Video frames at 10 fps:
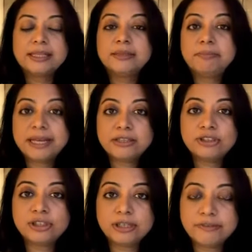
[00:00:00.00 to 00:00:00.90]
The
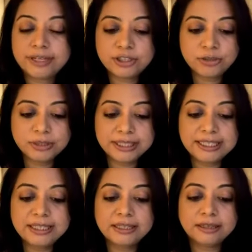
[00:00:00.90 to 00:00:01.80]
bench
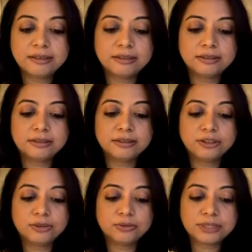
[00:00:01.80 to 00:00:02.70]
eventually
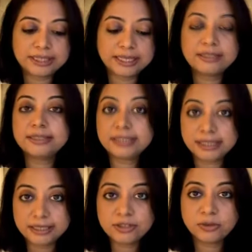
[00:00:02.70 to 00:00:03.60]
stated in
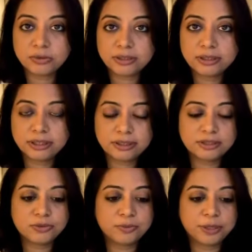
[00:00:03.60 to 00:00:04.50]
its order in the
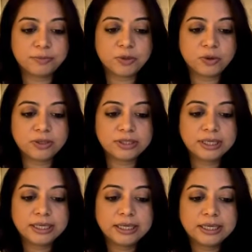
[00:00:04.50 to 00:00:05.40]
Supreme Court
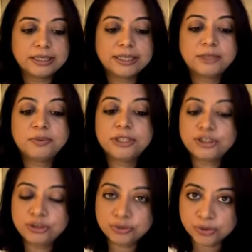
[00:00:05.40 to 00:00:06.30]
that it will
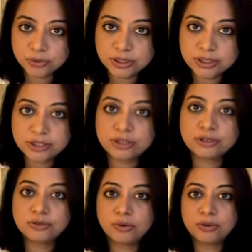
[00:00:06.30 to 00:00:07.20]
issue notice
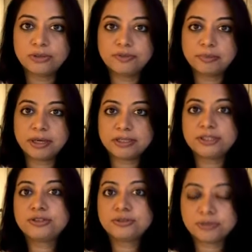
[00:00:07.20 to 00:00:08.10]
to all of the
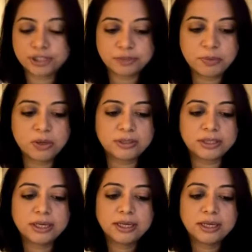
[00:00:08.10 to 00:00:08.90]
parties to respond.